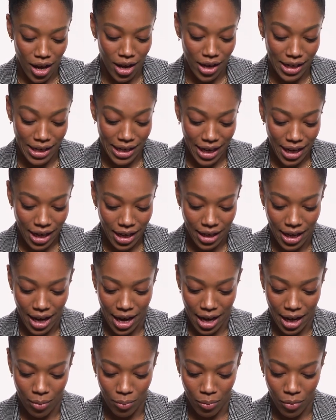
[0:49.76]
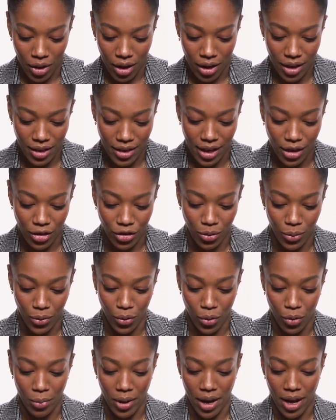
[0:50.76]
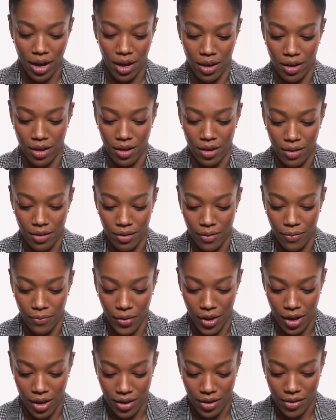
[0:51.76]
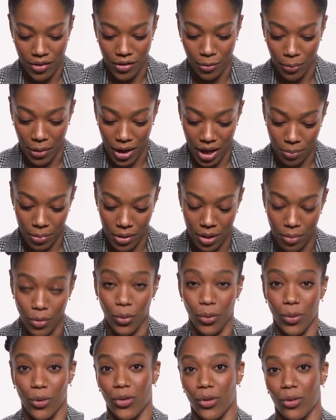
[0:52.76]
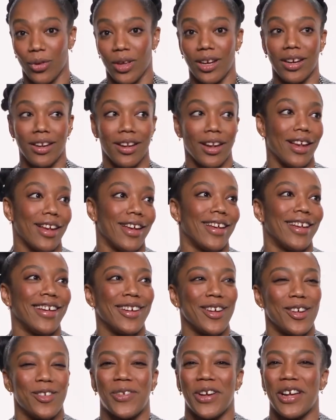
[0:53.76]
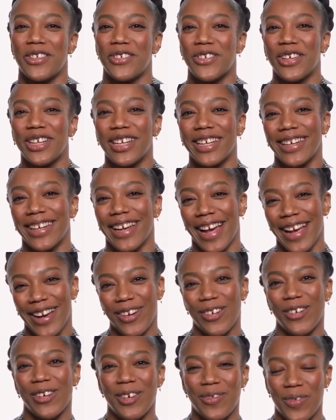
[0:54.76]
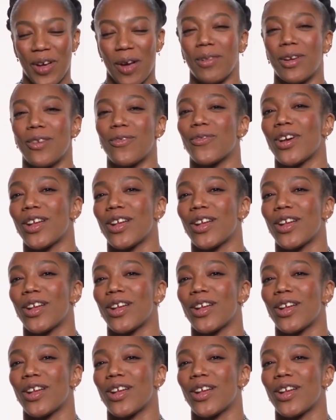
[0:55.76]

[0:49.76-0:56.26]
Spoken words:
Her nickname that she was called by her father as a baby, but also then eventually like all her family and